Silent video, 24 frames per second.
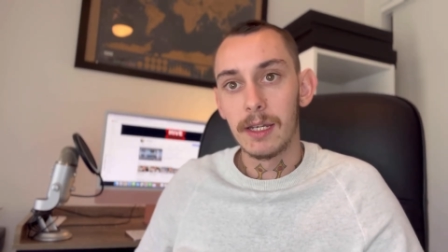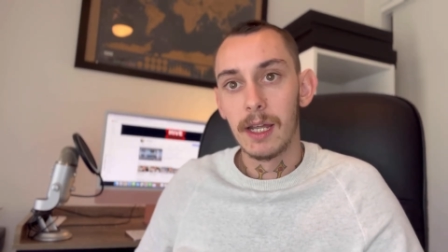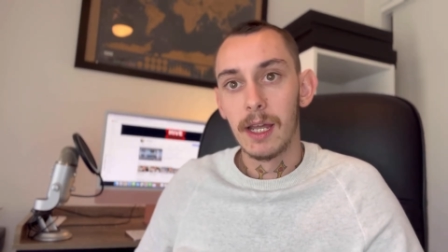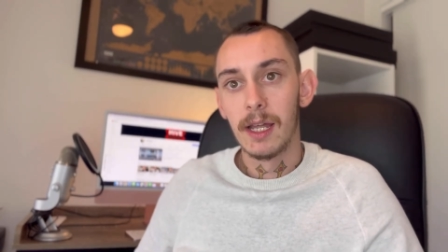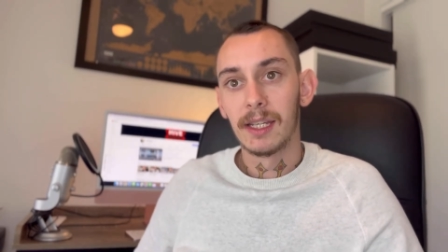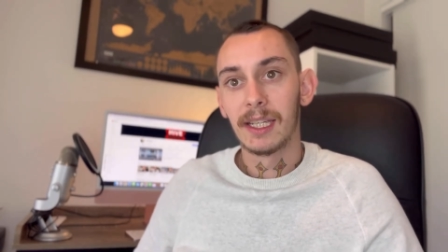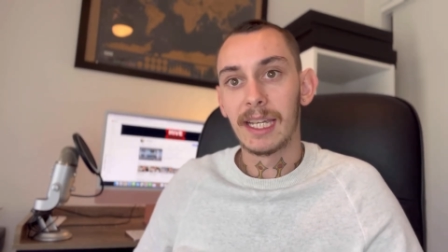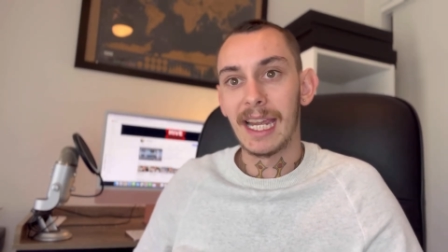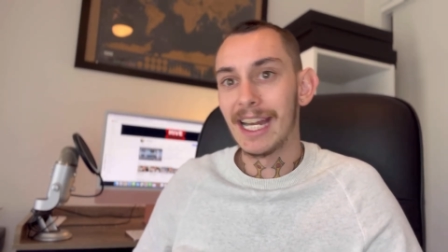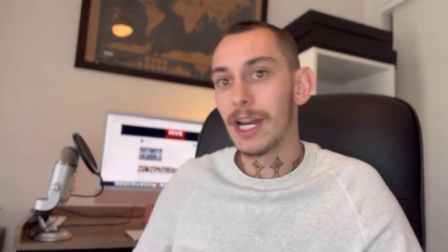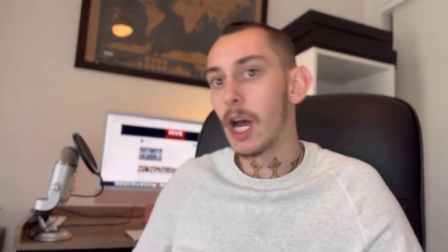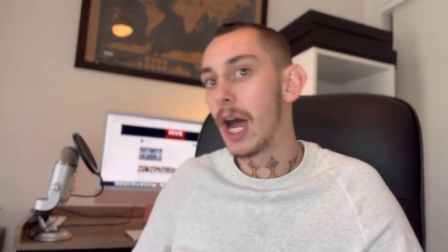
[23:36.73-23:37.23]

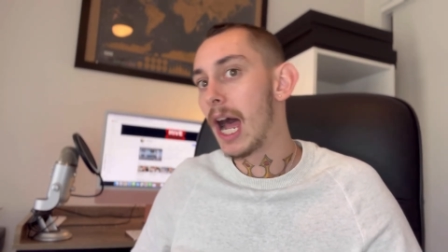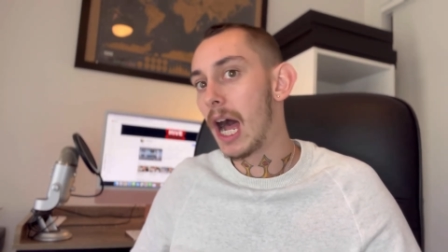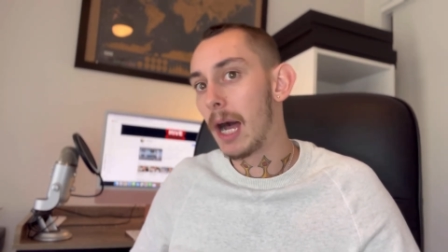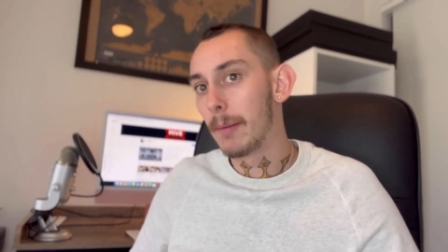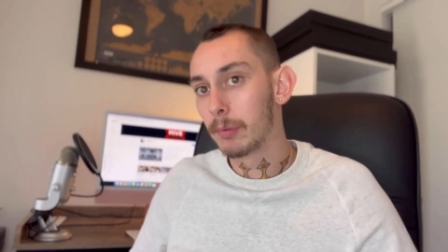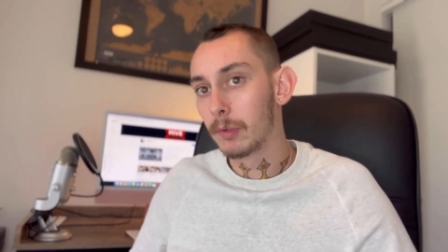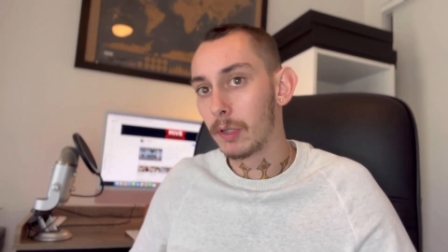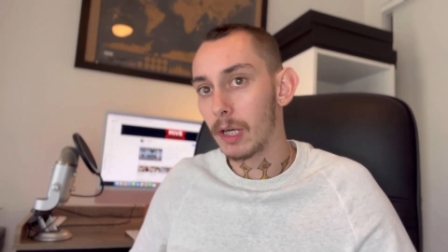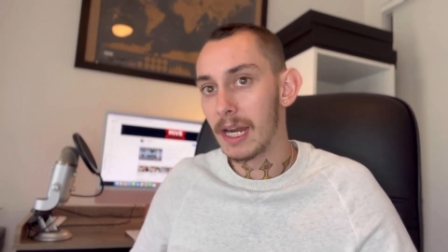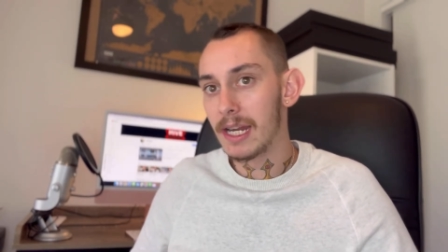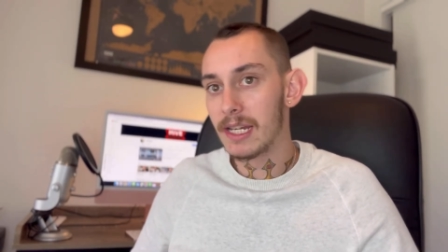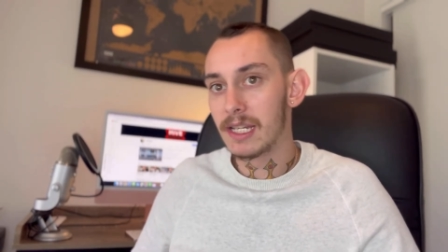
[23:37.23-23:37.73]
Can I
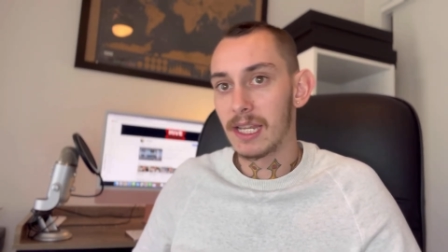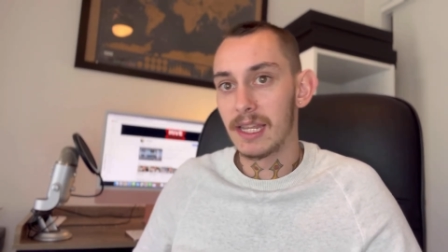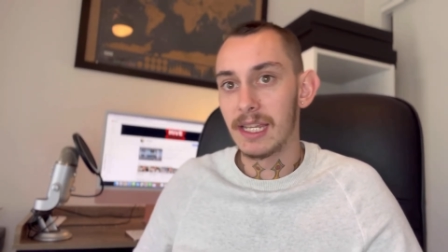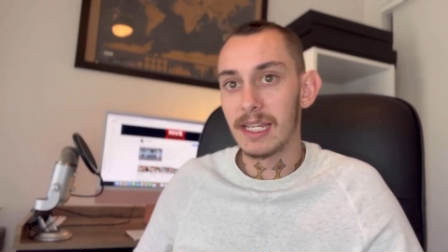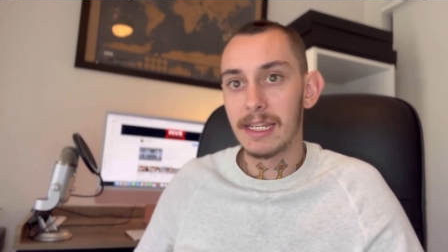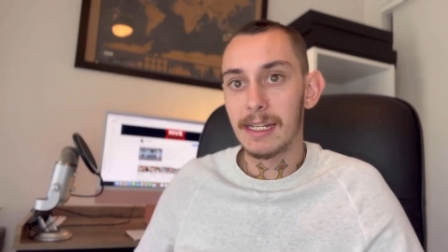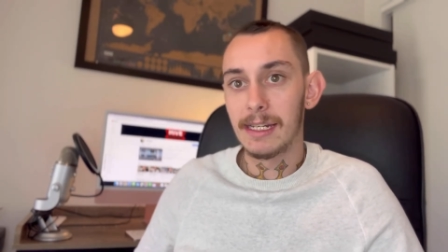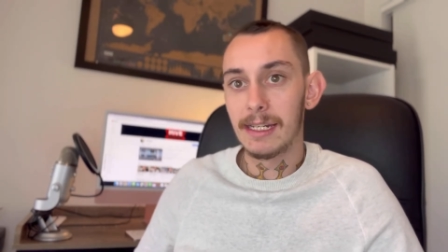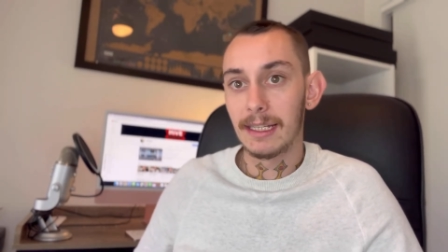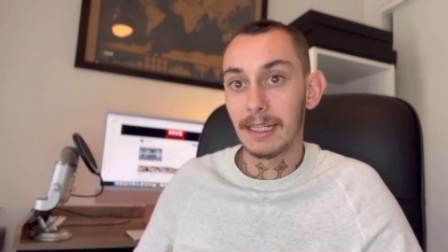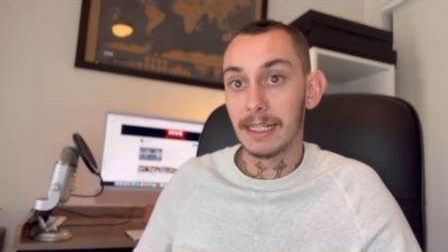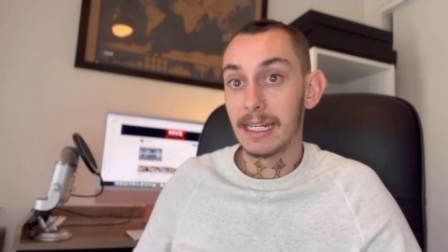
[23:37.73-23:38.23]
upgrade to the
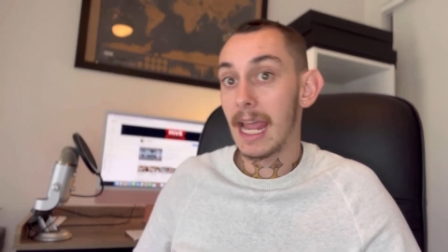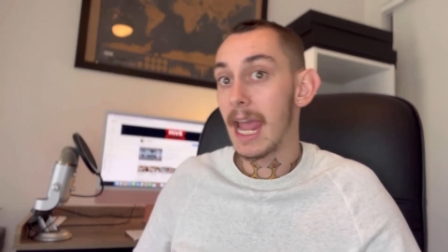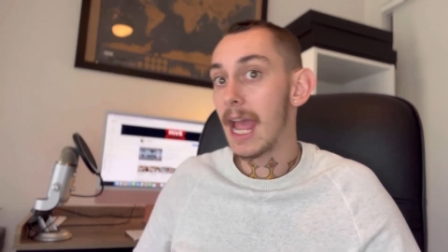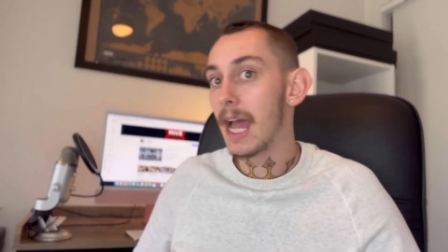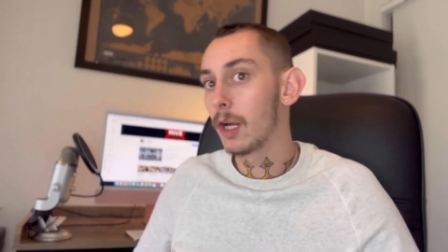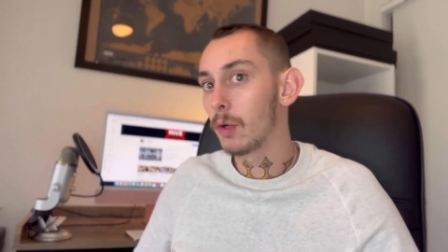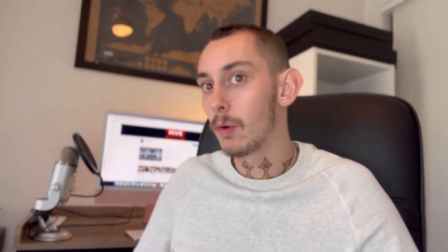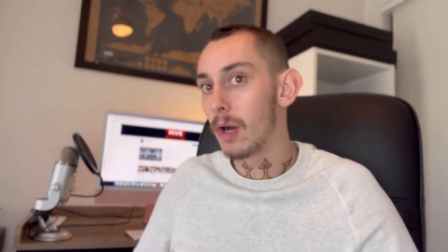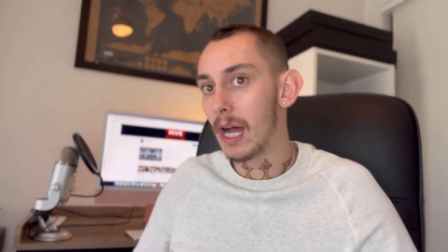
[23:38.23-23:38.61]
yearly? How do I